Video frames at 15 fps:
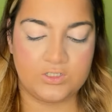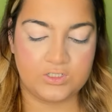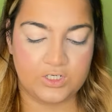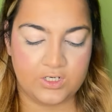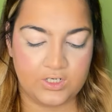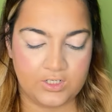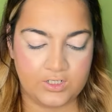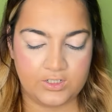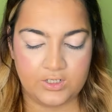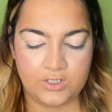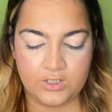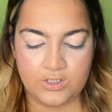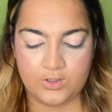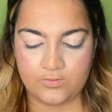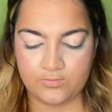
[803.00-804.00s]
shade,
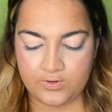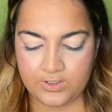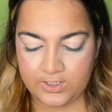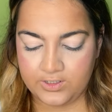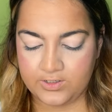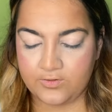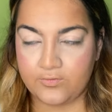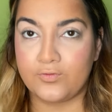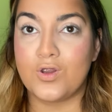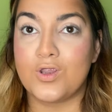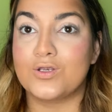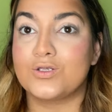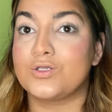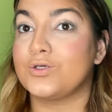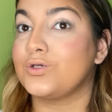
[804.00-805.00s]
really
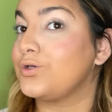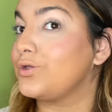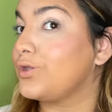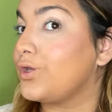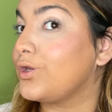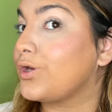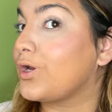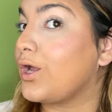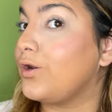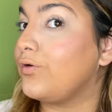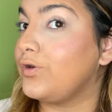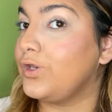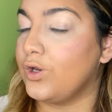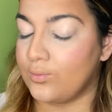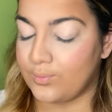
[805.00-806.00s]
different to the kind of
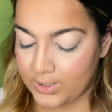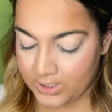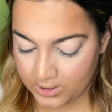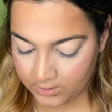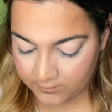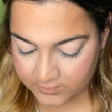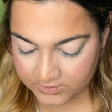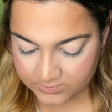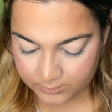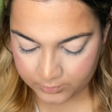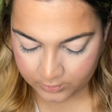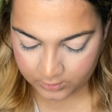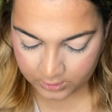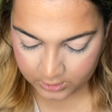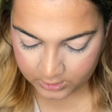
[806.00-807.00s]
neon pink I've just
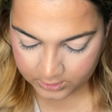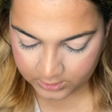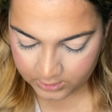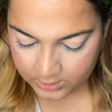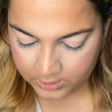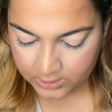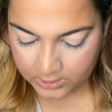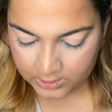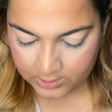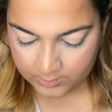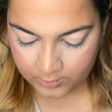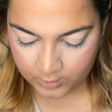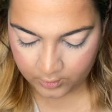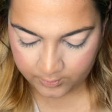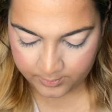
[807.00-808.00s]
put on. I'm
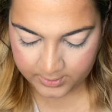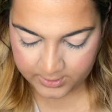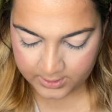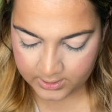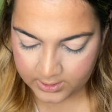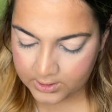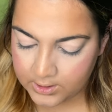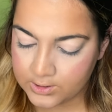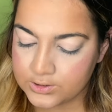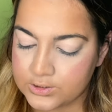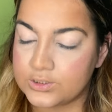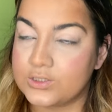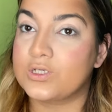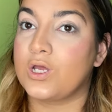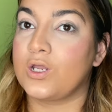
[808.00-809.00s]
hoping that I can
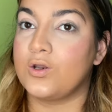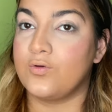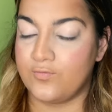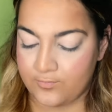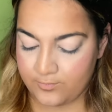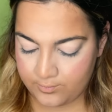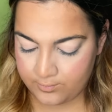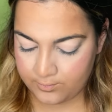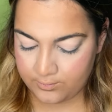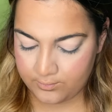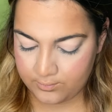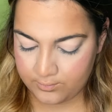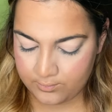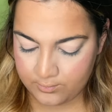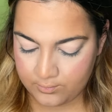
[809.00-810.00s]
just kind of
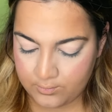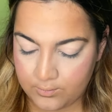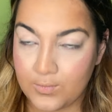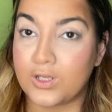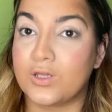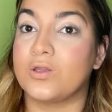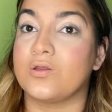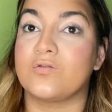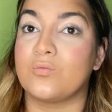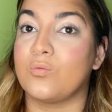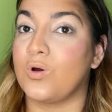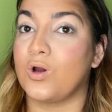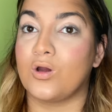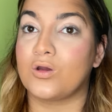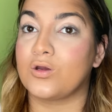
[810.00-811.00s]
make this
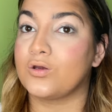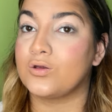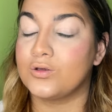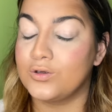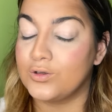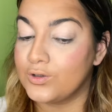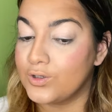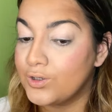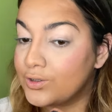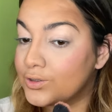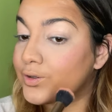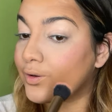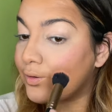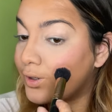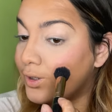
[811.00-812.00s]
work.
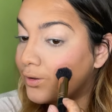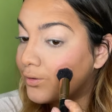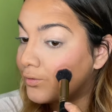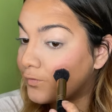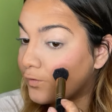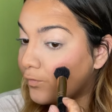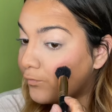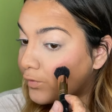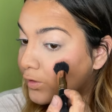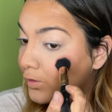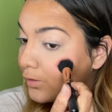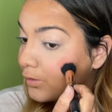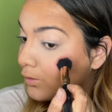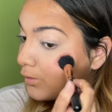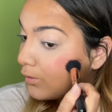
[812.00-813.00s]
So here goes
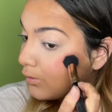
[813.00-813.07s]
everything.